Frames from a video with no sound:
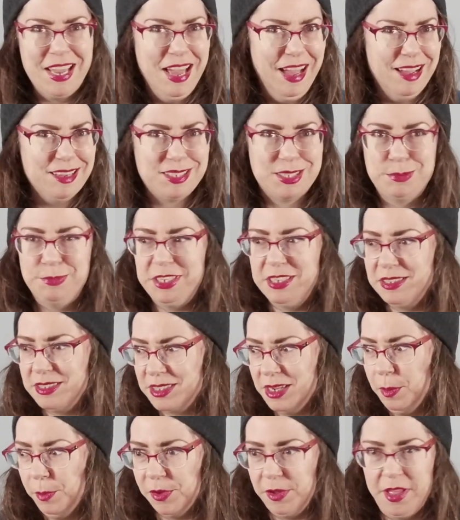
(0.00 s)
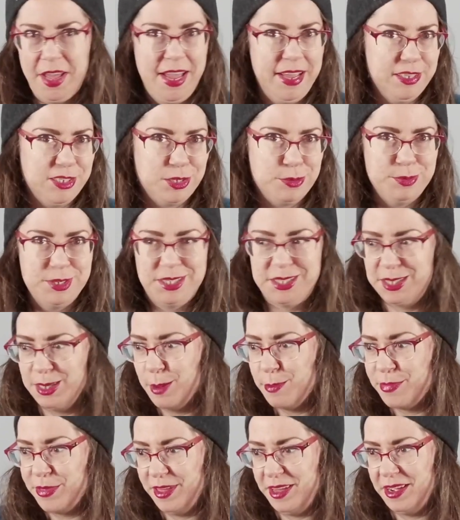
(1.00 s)
It has to be a double, it has to be
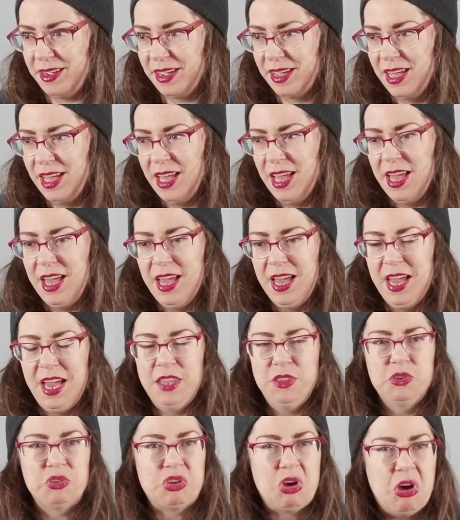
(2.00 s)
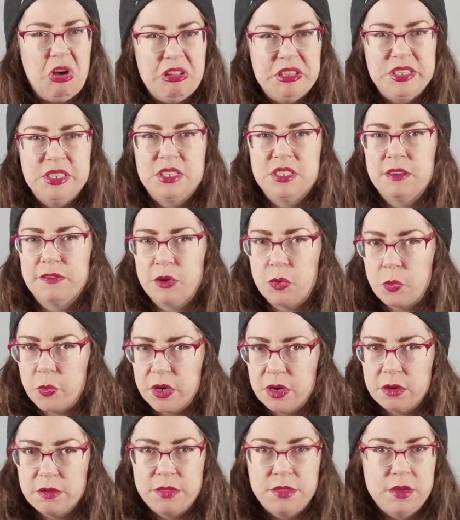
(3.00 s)
something. And there's all these different
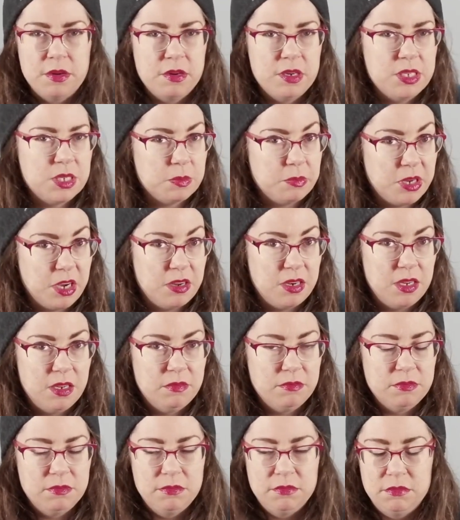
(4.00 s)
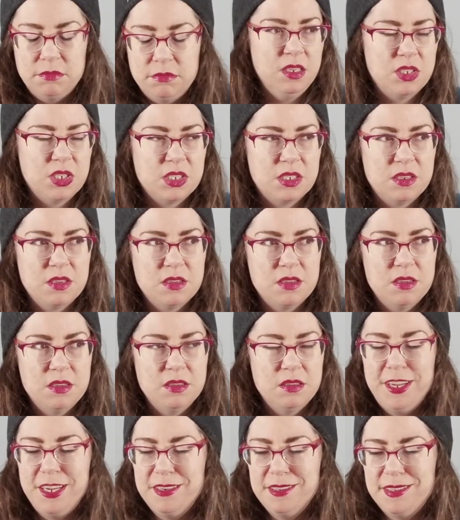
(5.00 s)
weird theories about it. It's
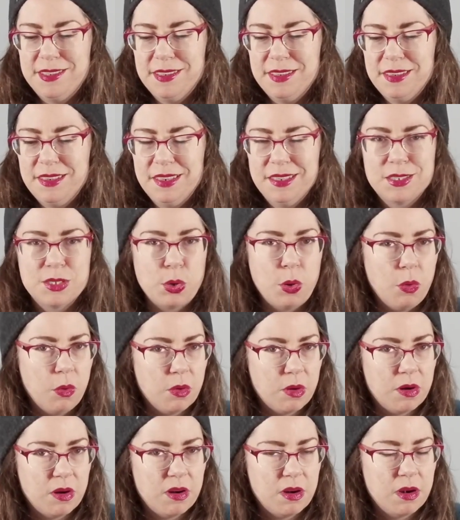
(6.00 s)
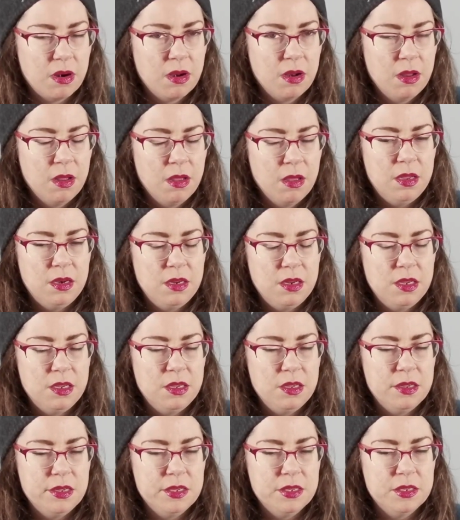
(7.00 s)
fantasy, it's horror, It
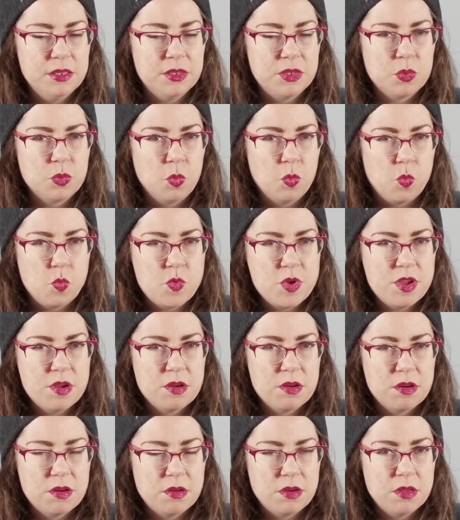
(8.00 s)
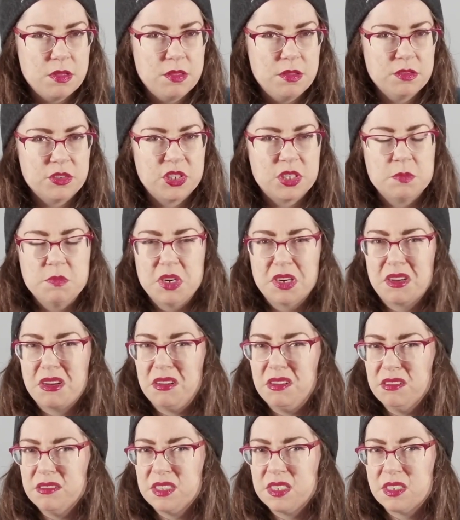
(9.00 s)
is weird. There's some
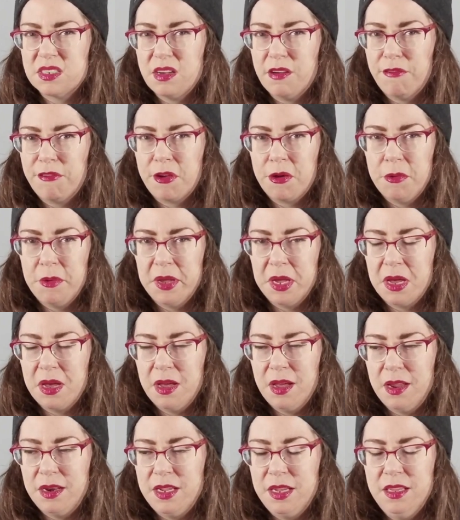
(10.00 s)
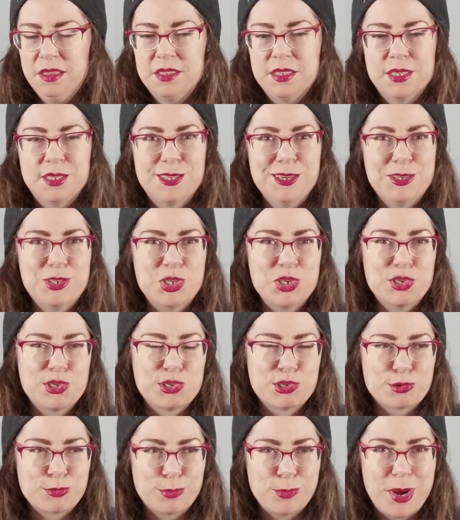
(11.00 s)
occult stuff going on. It's such a
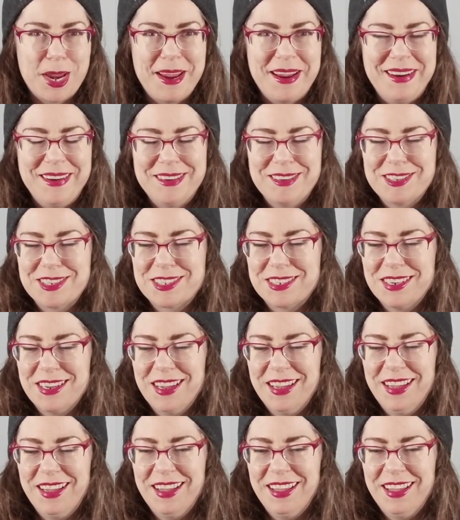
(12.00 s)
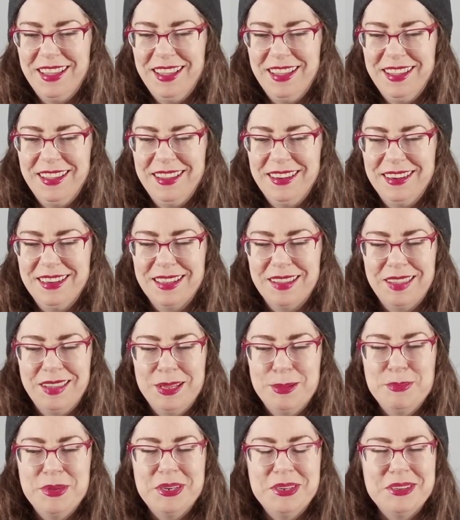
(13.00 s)
strange and
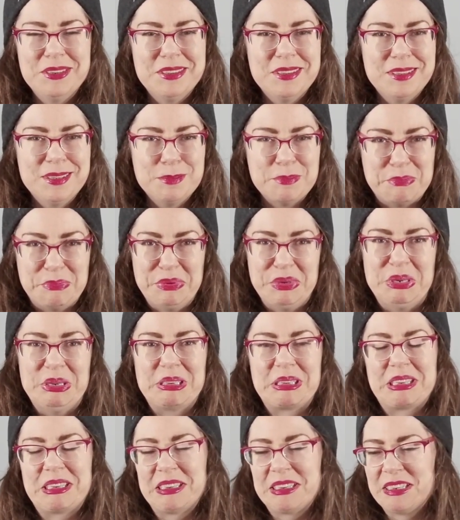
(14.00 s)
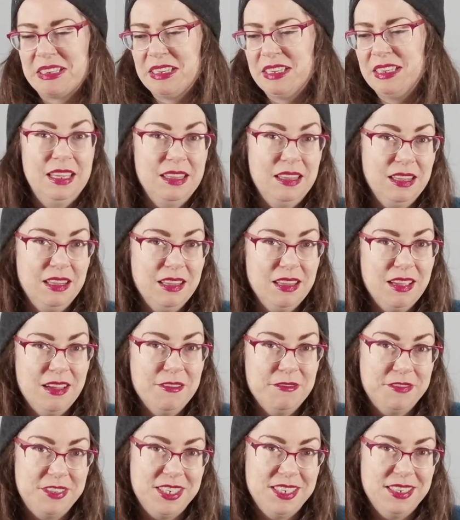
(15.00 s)
liminal book. I
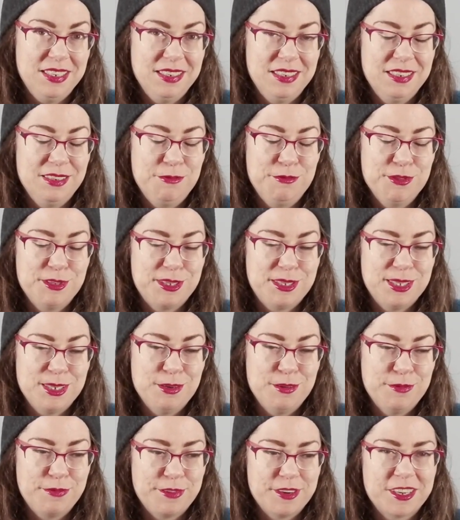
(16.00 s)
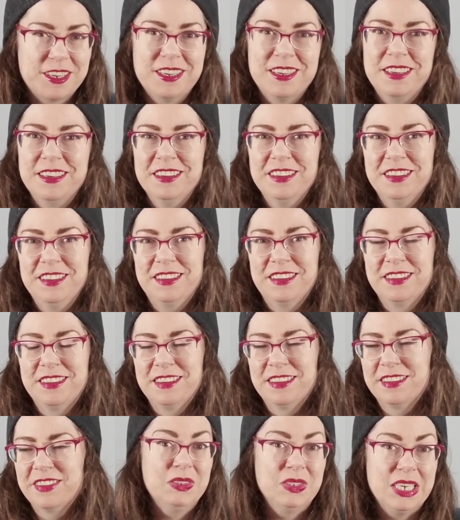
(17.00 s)
loved it. It was so freaking good.
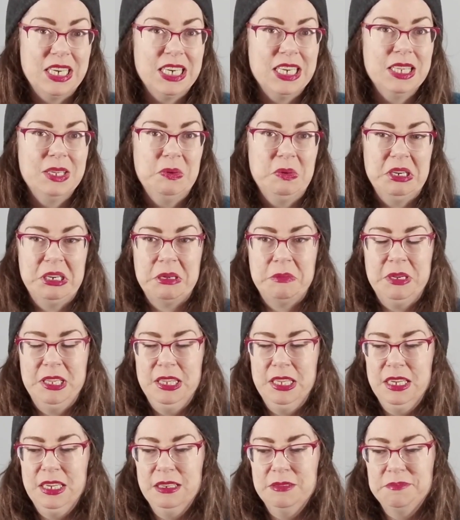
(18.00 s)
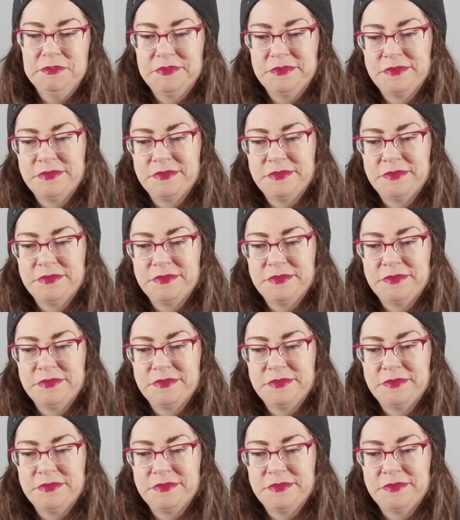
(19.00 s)
I would highly recommend that.